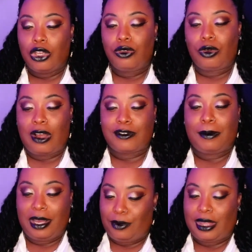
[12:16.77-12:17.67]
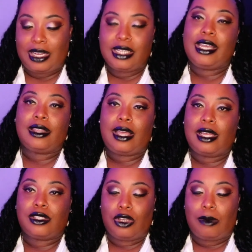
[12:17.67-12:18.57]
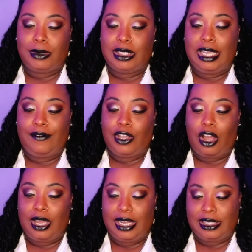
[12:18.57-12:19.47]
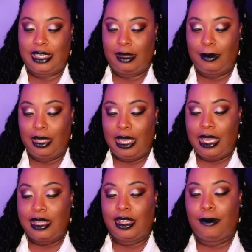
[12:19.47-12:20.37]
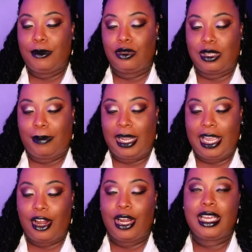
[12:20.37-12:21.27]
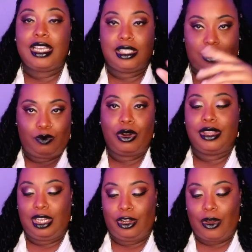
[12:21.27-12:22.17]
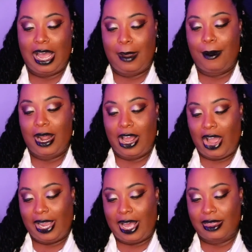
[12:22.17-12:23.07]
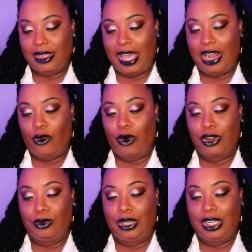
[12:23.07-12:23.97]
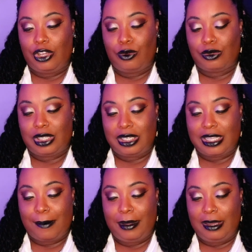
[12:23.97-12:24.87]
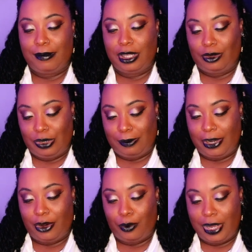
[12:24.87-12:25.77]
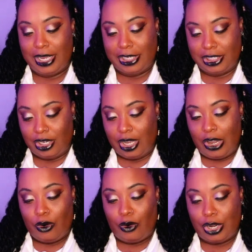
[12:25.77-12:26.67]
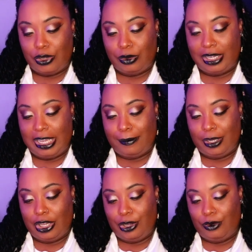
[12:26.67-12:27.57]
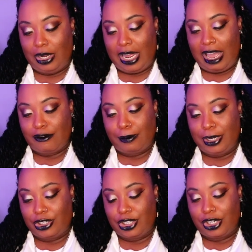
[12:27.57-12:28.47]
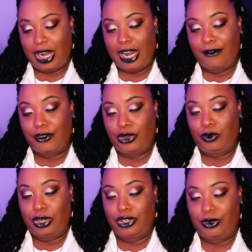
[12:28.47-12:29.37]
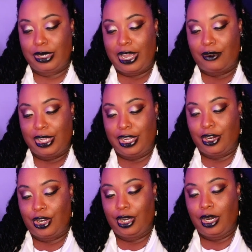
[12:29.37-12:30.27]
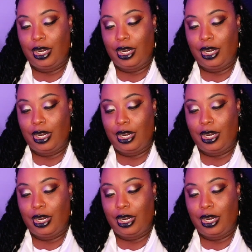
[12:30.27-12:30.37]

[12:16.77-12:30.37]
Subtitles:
gonna have to play with that to get that. So I'm just giving y'all heads up. The player is where the little iPod, how I got that, or you can use this type of MP3 player wedge, or you can keep it cute and have a picture, however you want to do it down here.